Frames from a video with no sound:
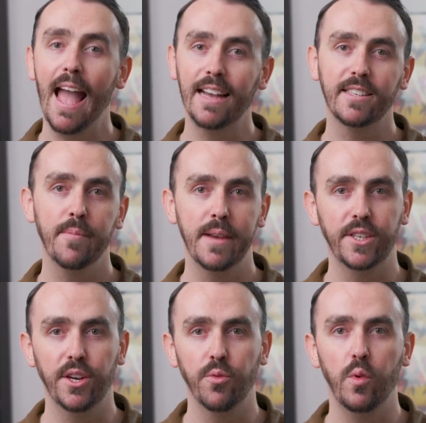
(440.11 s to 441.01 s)
As I
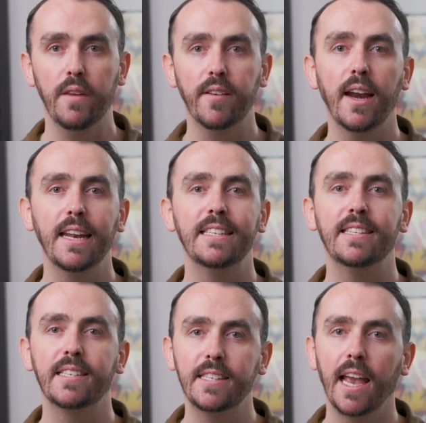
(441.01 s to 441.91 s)
mentioned, we've got an
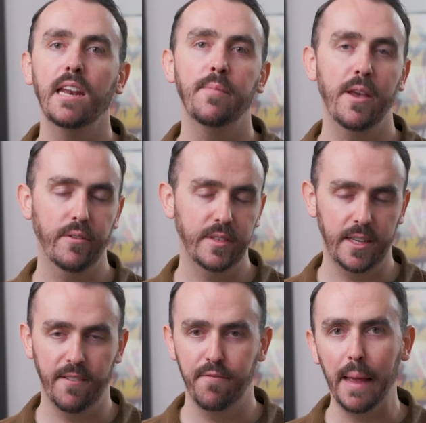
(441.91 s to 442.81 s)
insane amount of
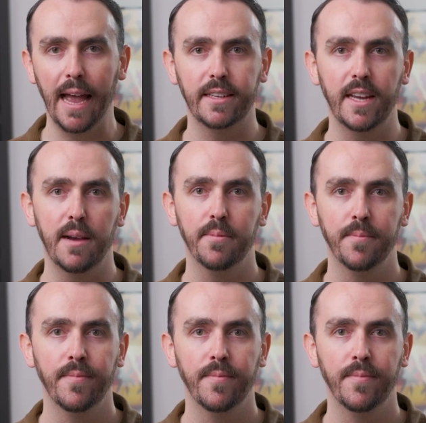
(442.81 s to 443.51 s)
stuff backed up.